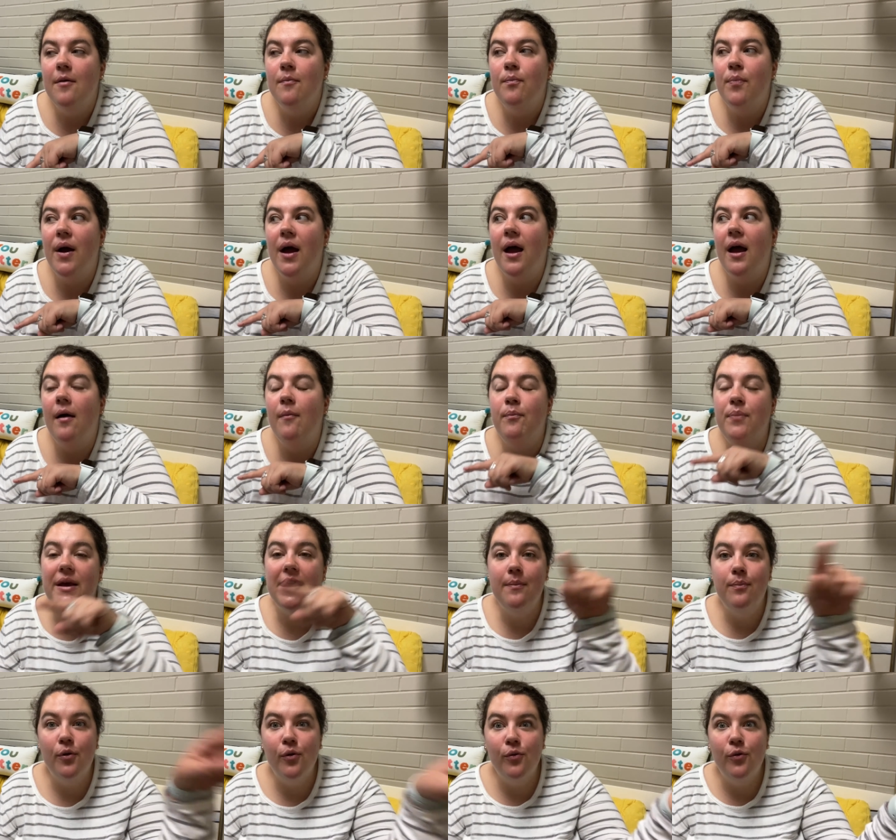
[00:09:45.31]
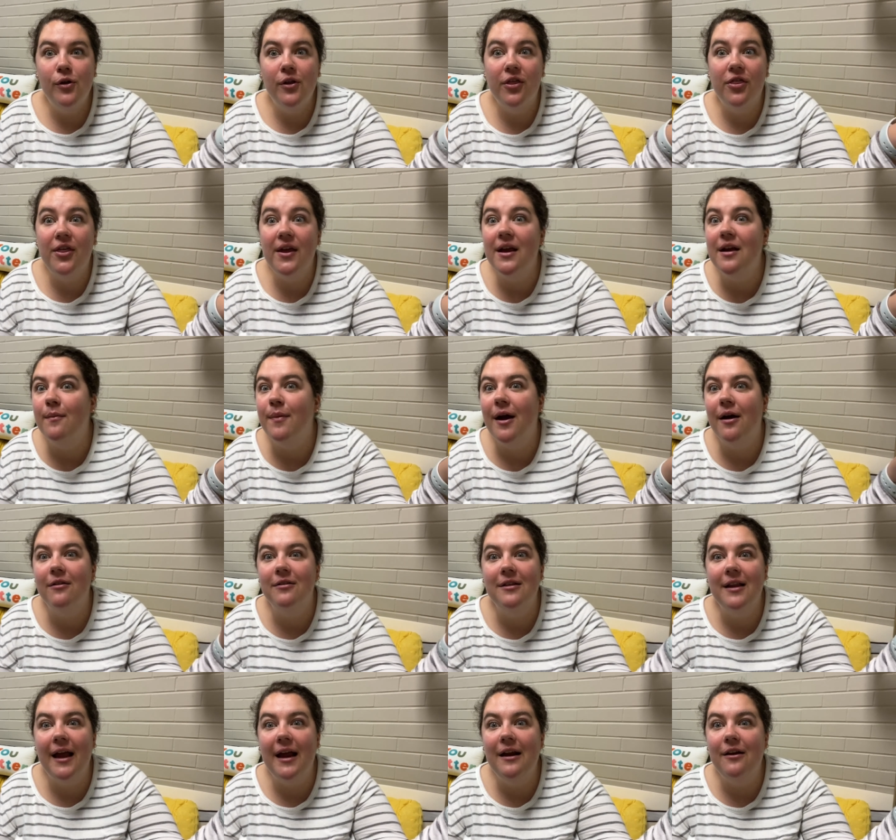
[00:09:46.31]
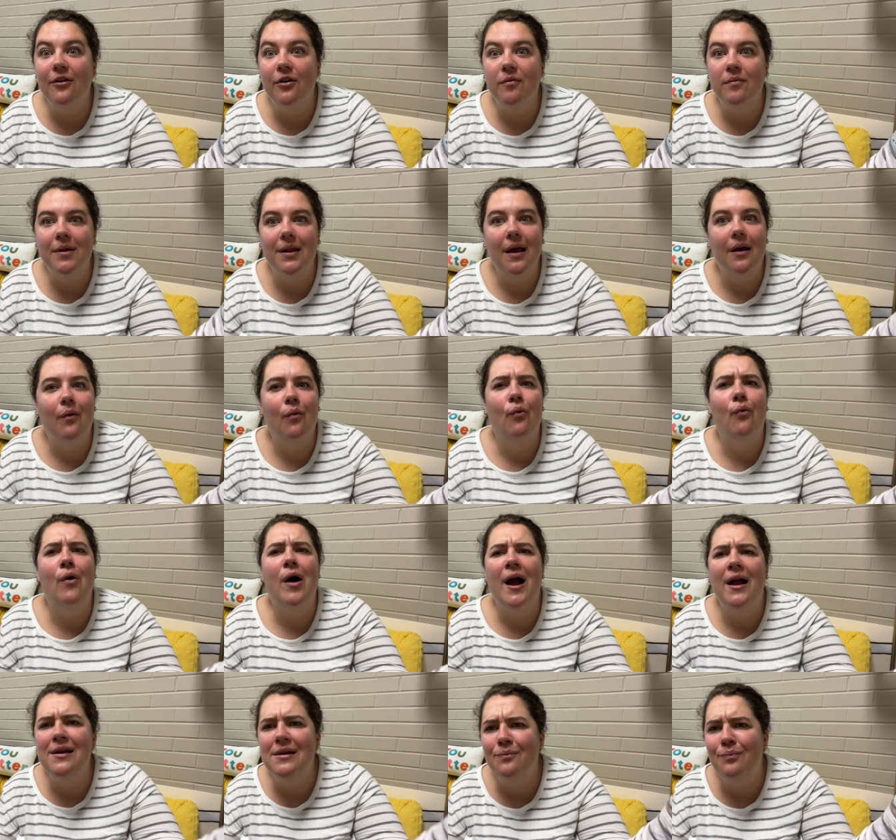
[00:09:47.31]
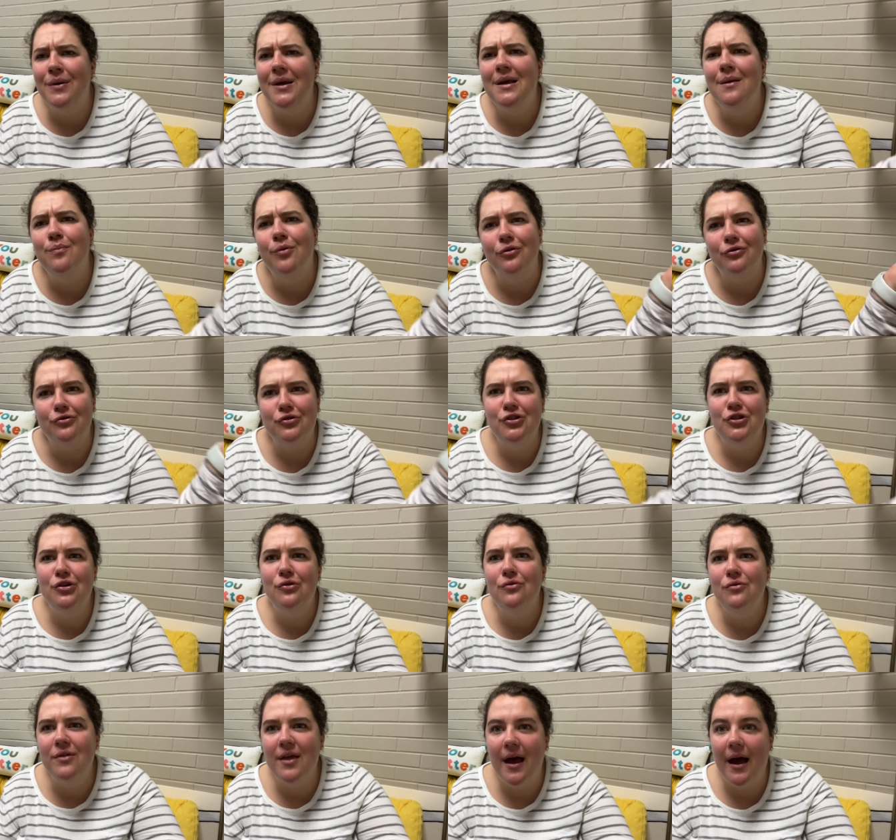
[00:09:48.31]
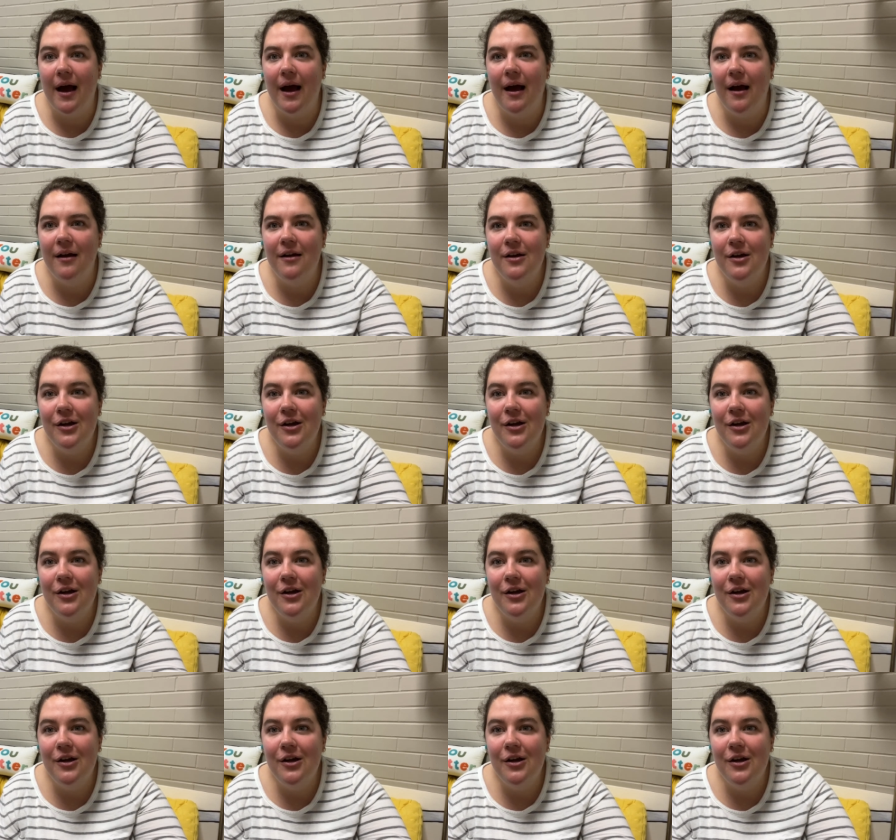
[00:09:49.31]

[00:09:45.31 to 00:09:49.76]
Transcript: but people will think about later and be like, why did people do that?